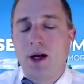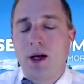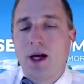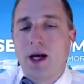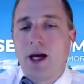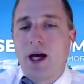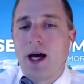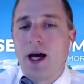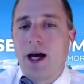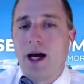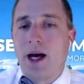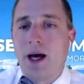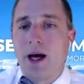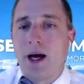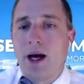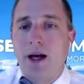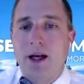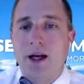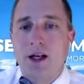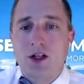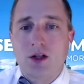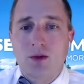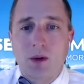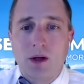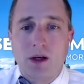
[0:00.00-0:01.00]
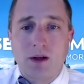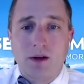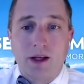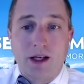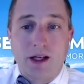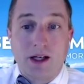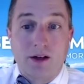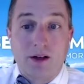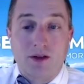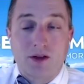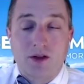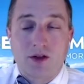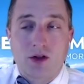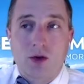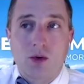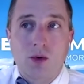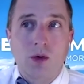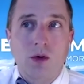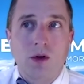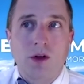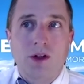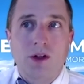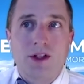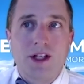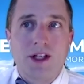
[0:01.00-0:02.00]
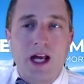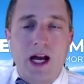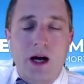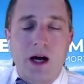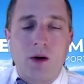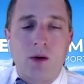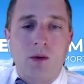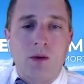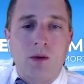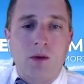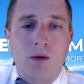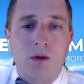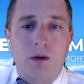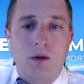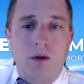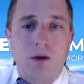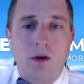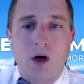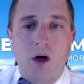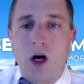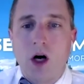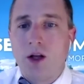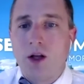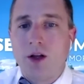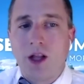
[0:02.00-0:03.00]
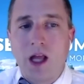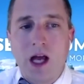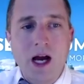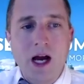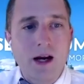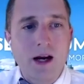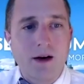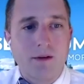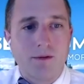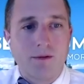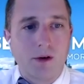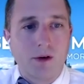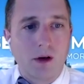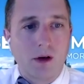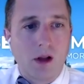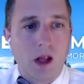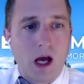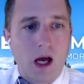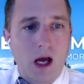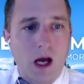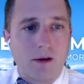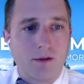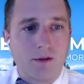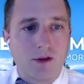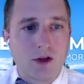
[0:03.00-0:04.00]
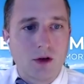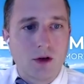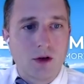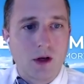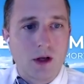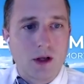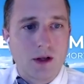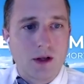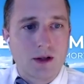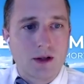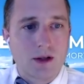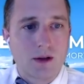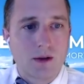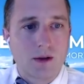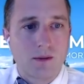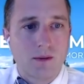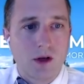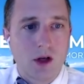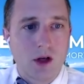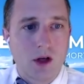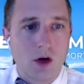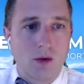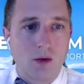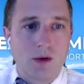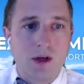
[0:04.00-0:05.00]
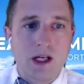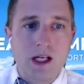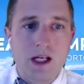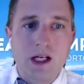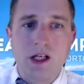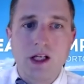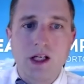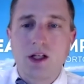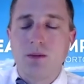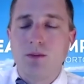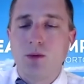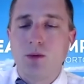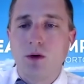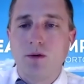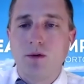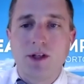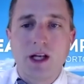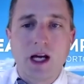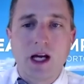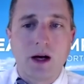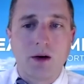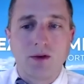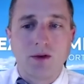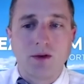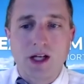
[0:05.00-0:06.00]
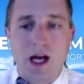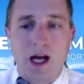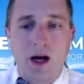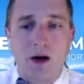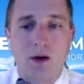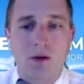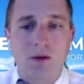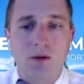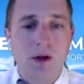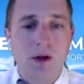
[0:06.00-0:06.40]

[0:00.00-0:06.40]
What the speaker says: and as well, like school is now online for a lot of students. You don't need to move downtown.